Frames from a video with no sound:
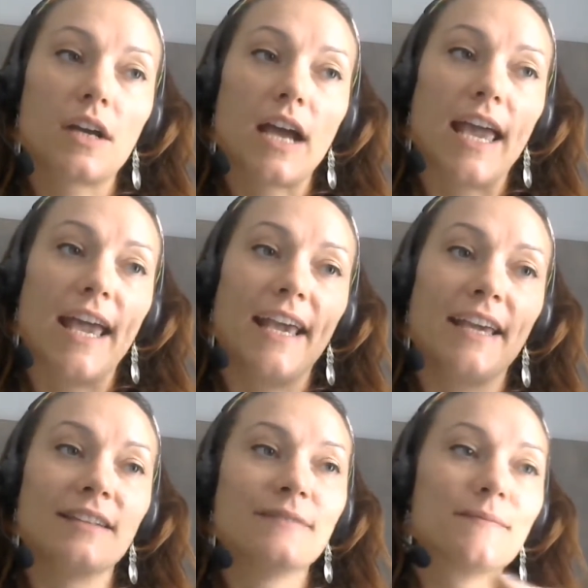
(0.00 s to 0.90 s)

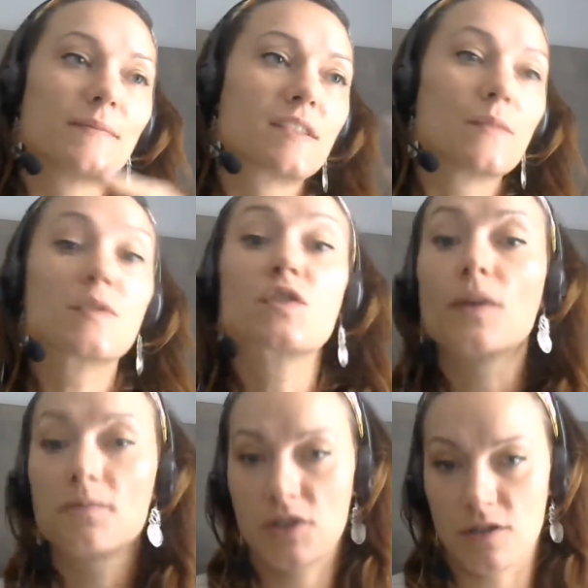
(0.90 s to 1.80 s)
a
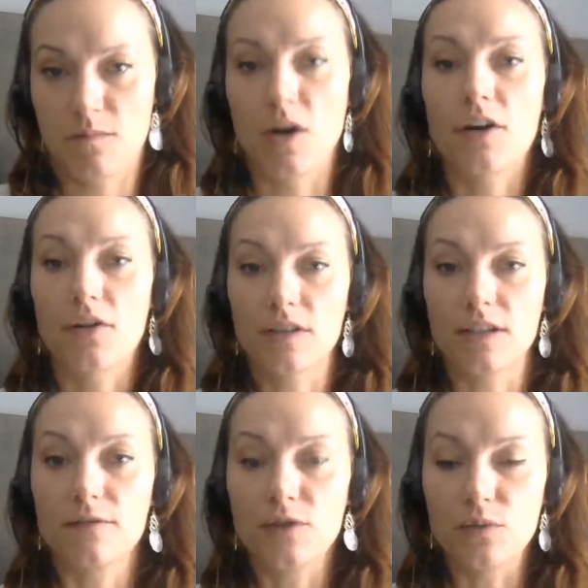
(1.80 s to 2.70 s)
subscription model,
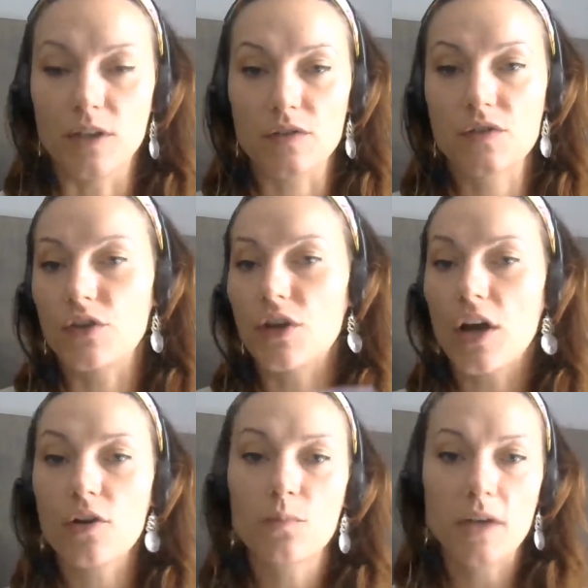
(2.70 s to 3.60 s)
if you will. So you're
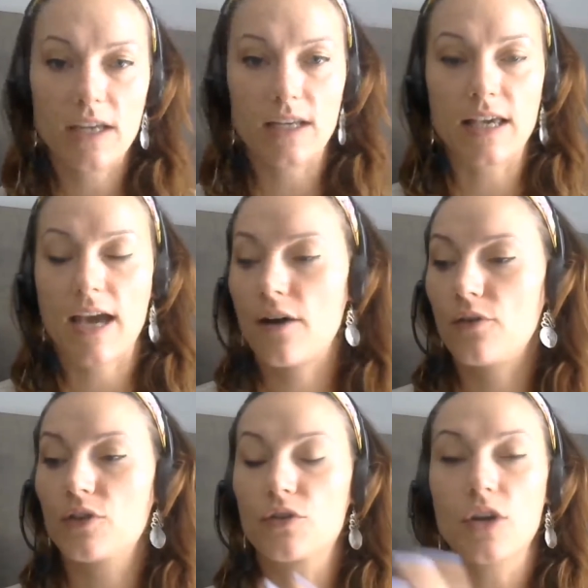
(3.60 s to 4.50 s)
not opening an
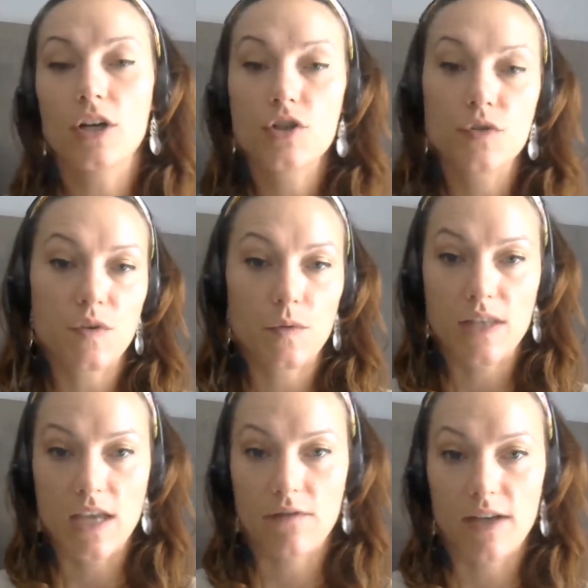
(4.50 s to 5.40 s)
account, you're not choosing what
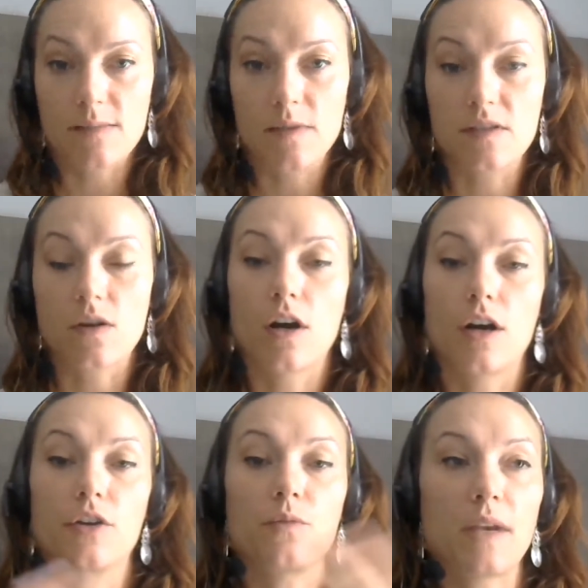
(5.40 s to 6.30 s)
the investments are,
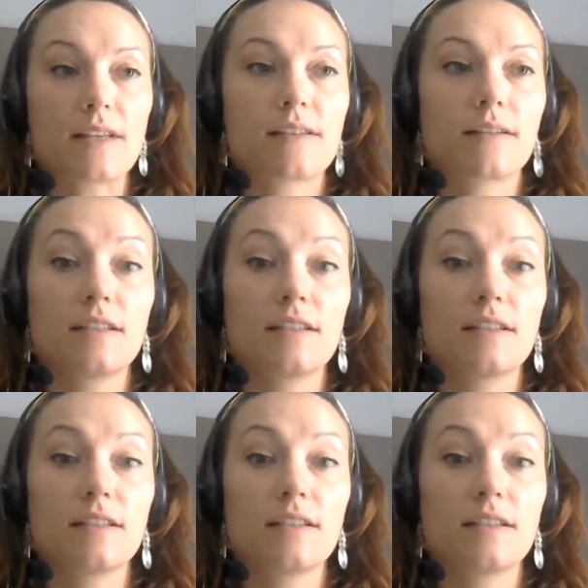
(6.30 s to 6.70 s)
you're basically